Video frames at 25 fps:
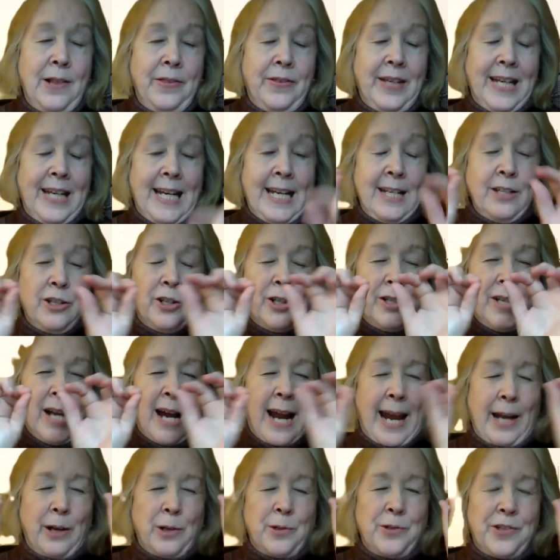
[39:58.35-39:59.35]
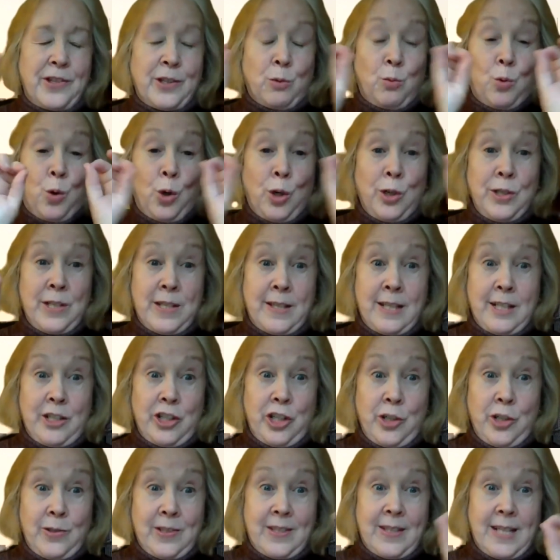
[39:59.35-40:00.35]
the intertitles, the words that you
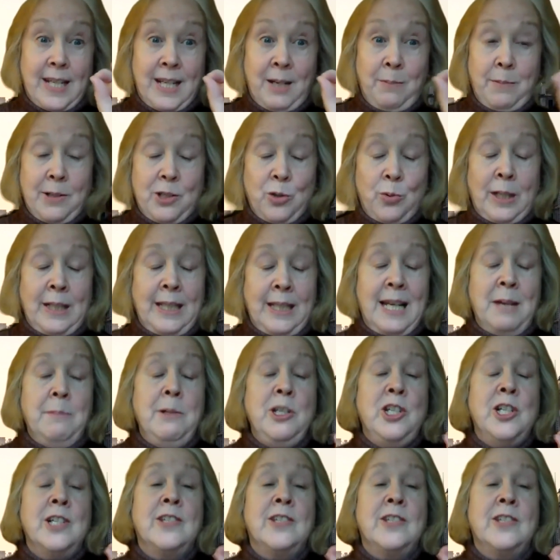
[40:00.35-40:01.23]
see between the images,